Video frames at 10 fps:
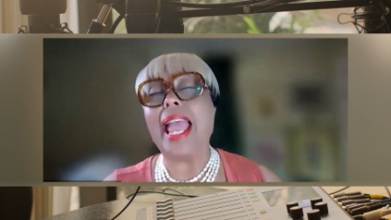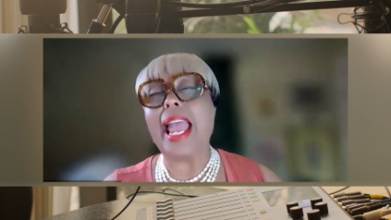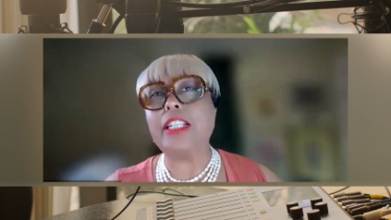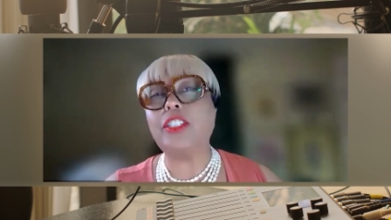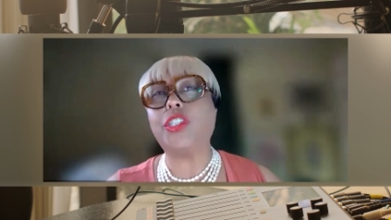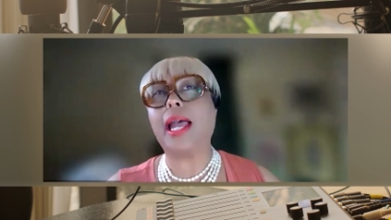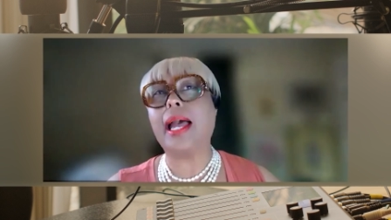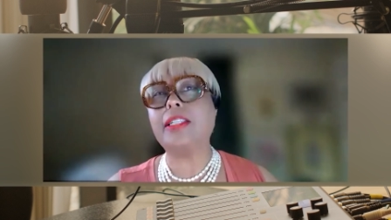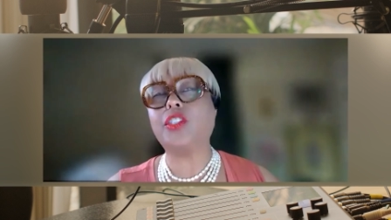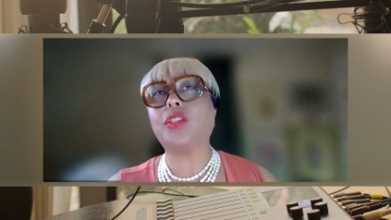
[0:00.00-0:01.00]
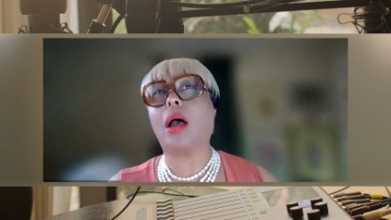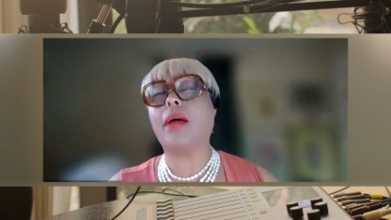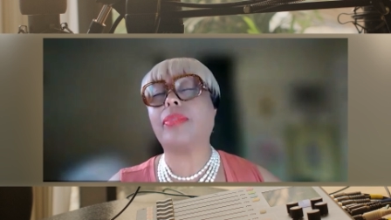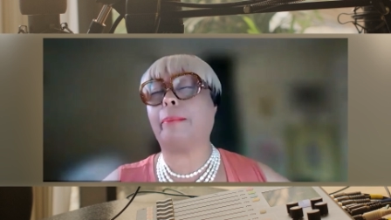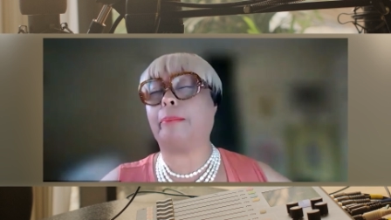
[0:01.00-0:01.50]
And John saw
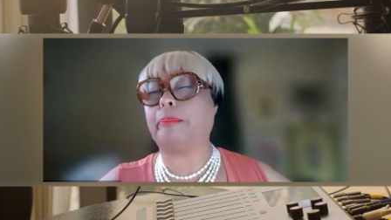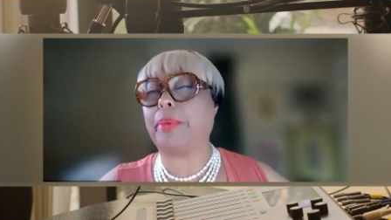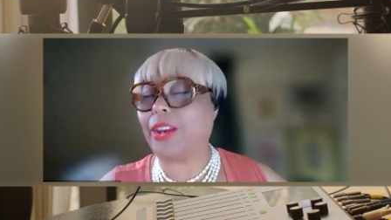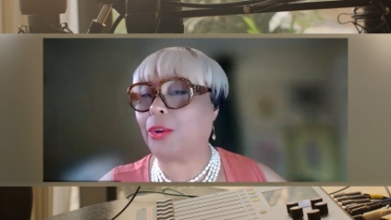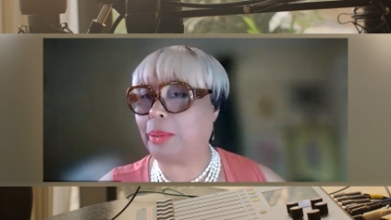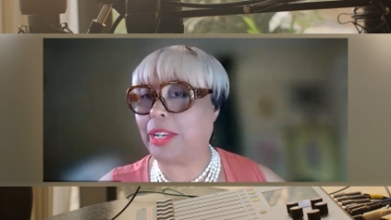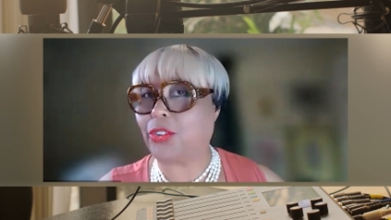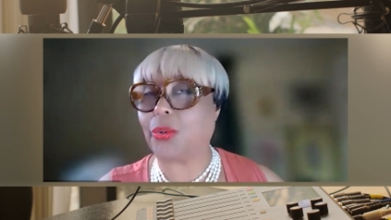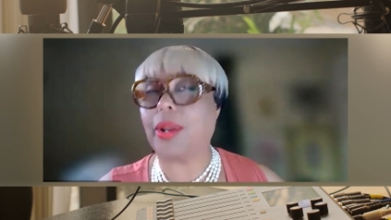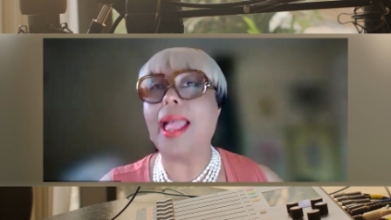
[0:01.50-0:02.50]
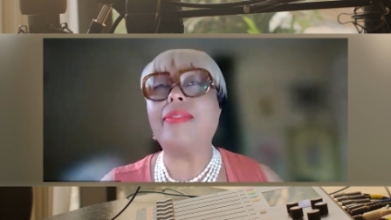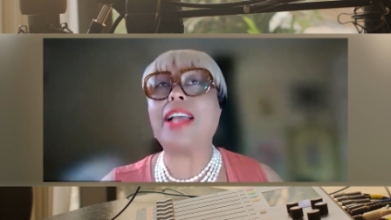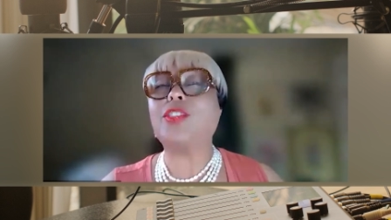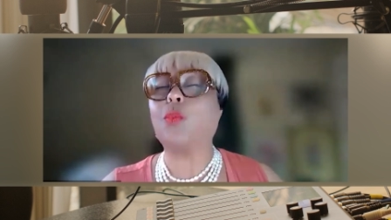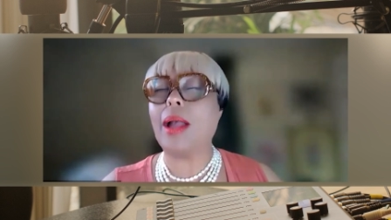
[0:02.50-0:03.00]
the bigger picture.
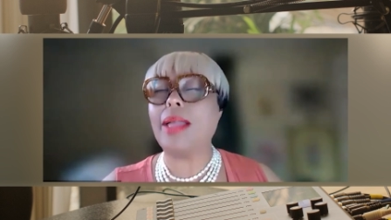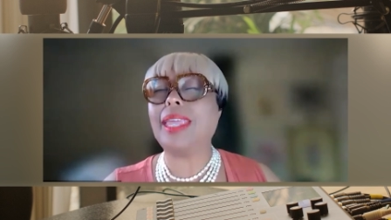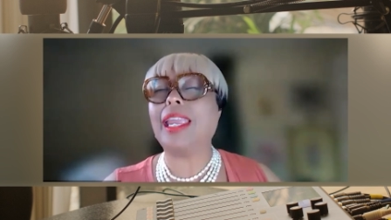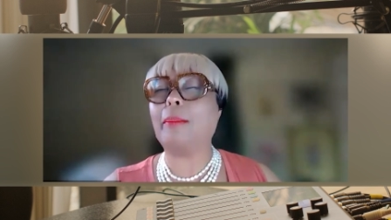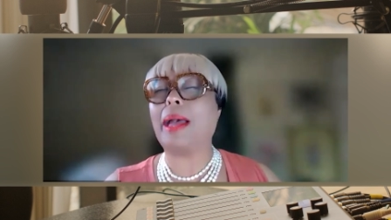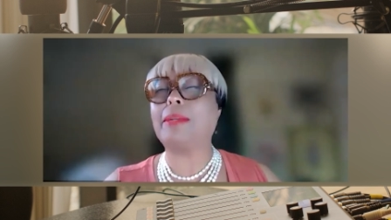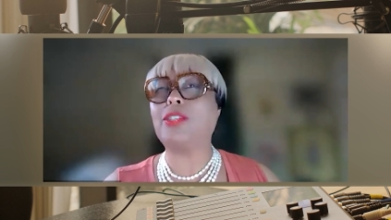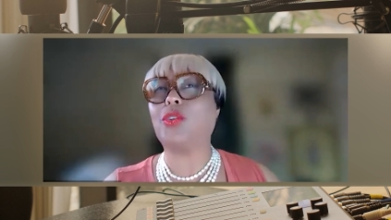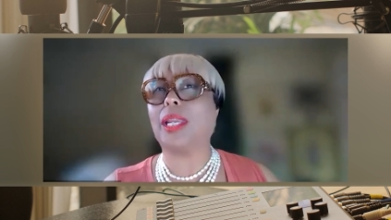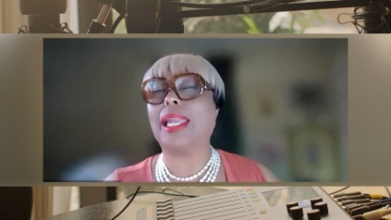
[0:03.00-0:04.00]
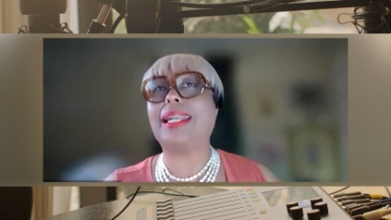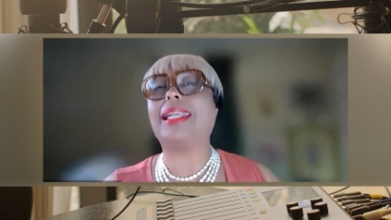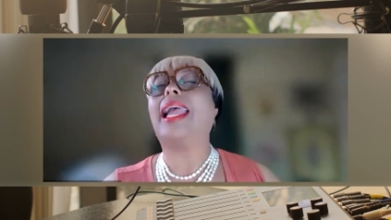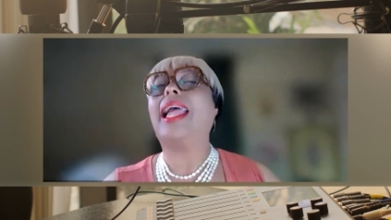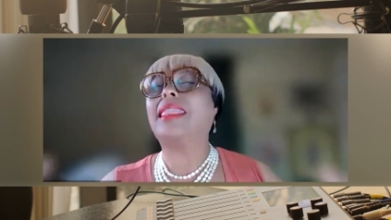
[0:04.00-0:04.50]
That's one thing about Mr.
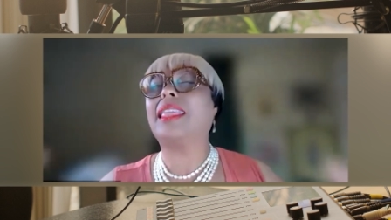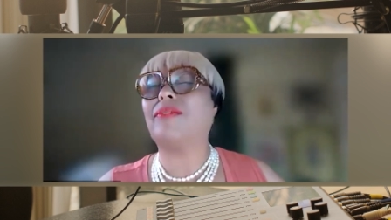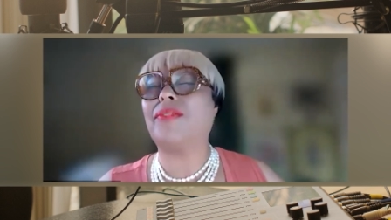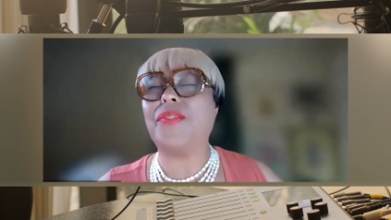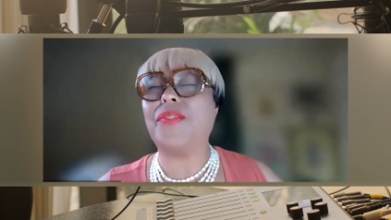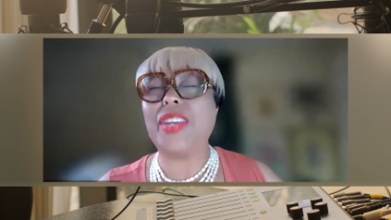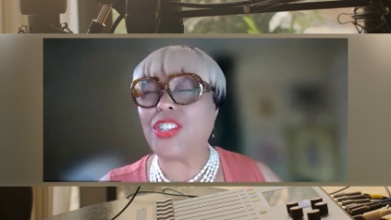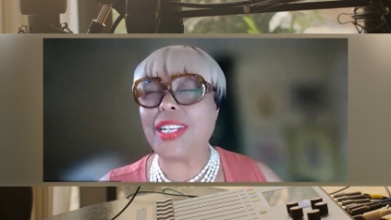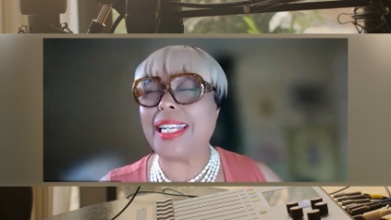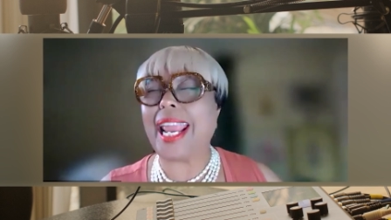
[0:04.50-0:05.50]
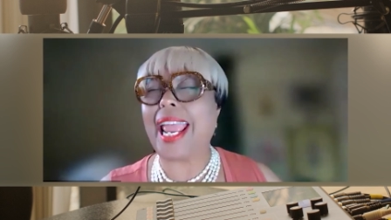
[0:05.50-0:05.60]
Kennedy. The vision he